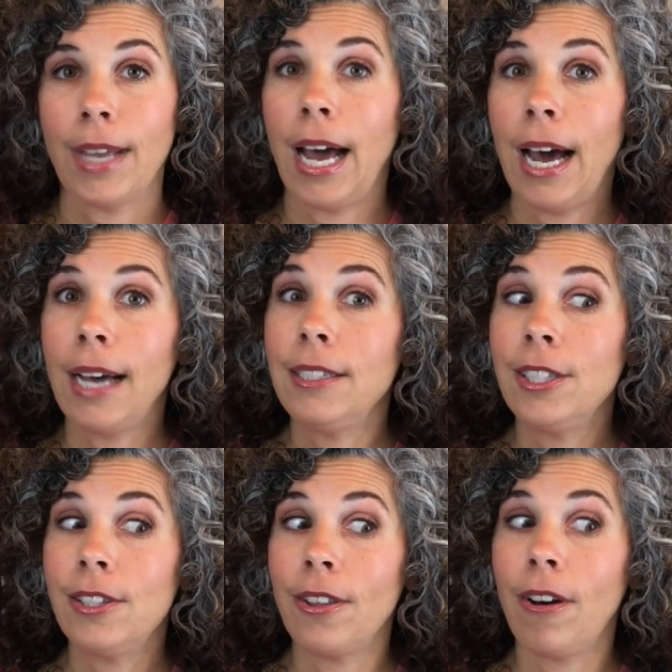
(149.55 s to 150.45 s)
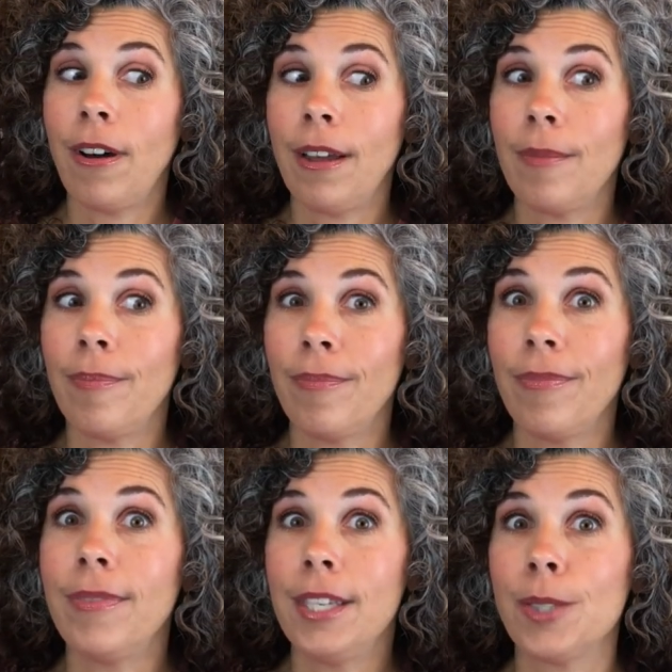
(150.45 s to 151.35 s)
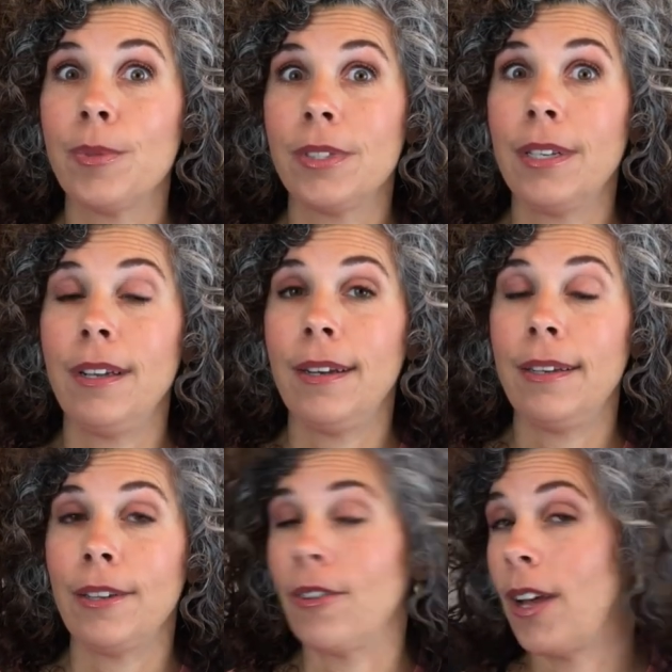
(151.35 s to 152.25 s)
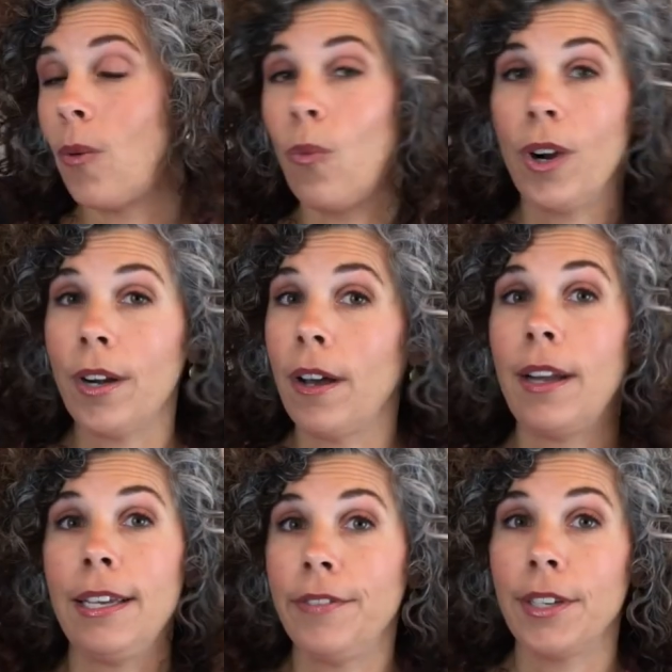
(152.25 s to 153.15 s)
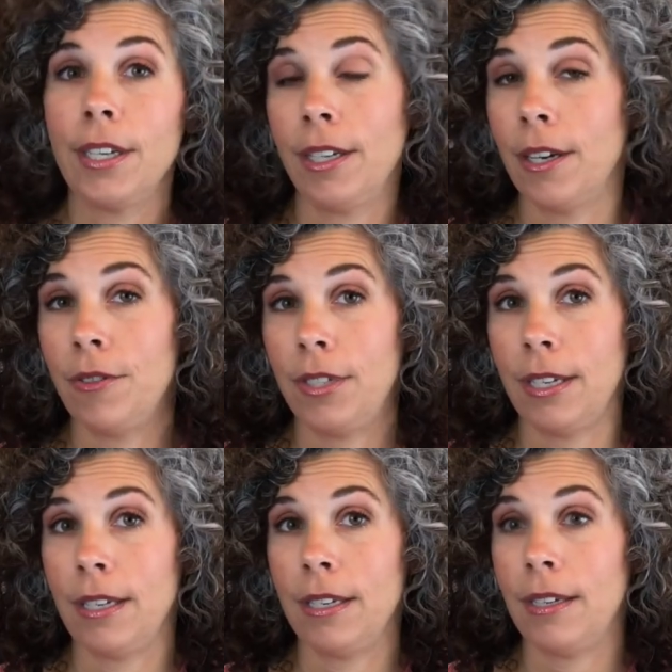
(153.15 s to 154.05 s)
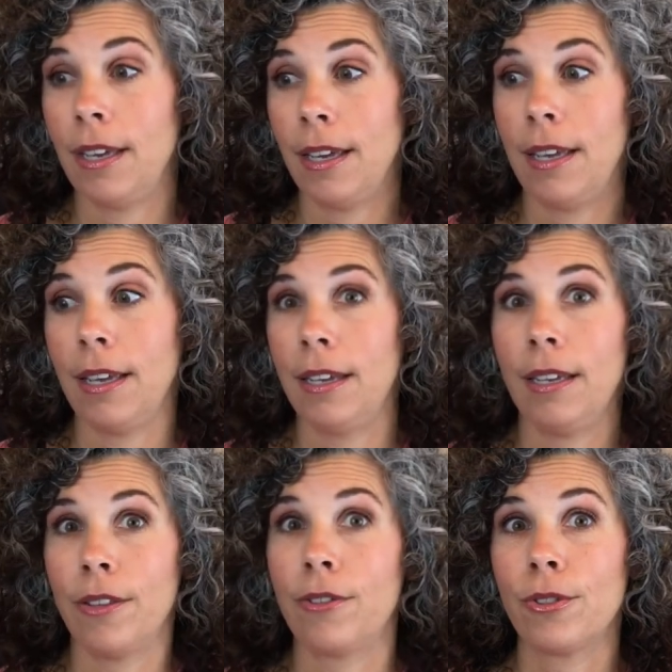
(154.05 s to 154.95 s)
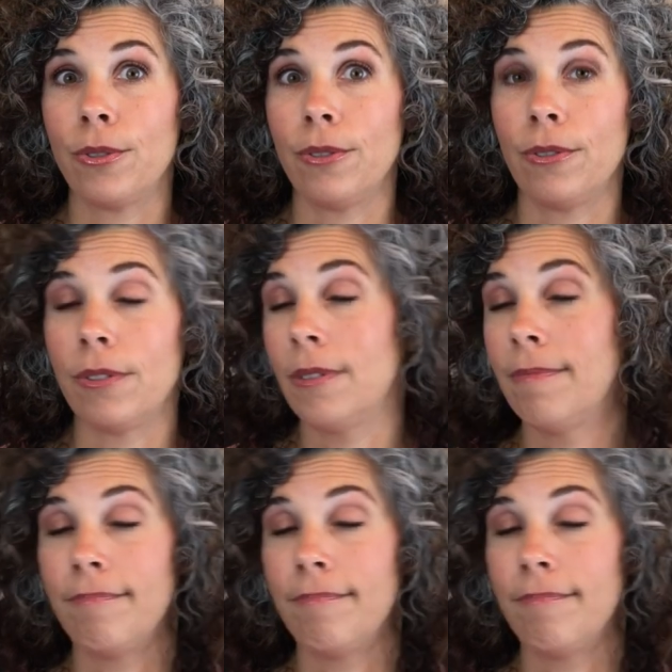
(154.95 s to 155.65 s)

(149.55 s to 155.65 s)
I just thought this was a done deal. Like, we're not even gonna go see any other schools.